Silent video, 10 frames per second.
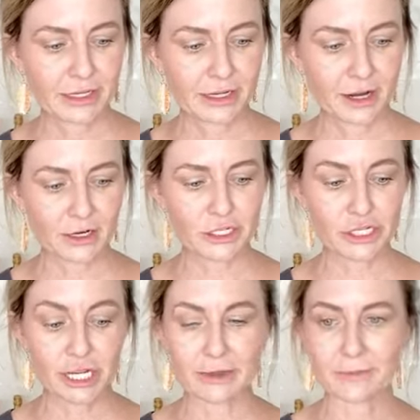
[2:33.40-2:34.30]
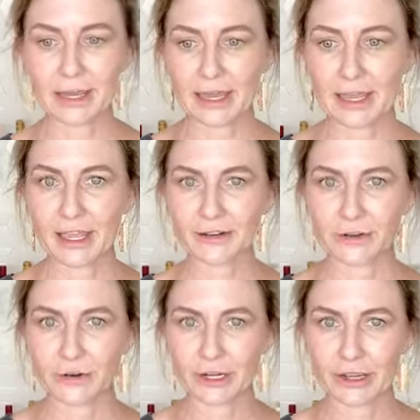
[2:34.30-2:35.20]
our champagne
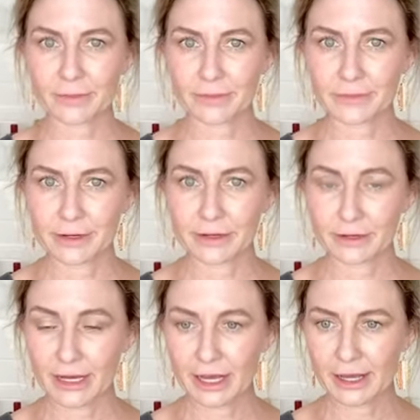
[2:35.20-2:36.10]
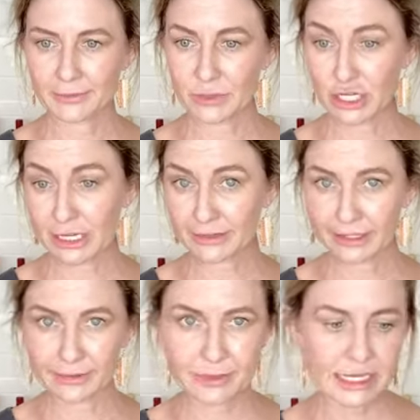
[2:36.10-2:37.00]
cream cheek and
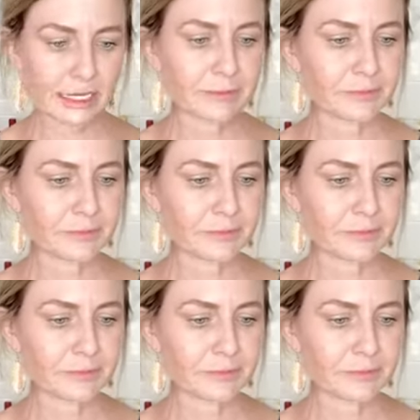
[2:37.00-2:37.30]
lip tint,